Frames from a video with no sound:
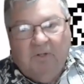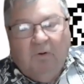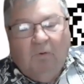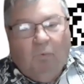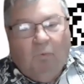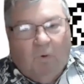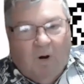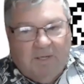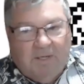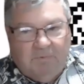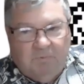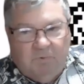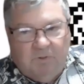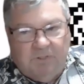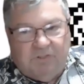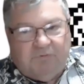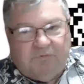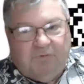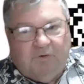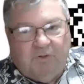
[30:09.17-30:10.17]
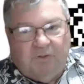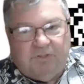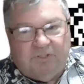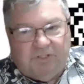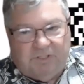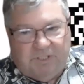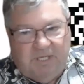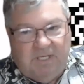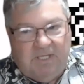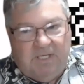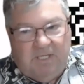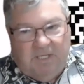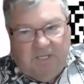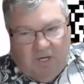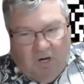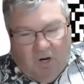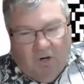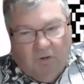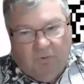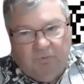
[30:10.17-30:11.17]
One was for
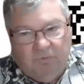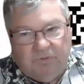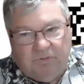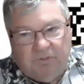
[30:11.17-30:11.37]
CEOs,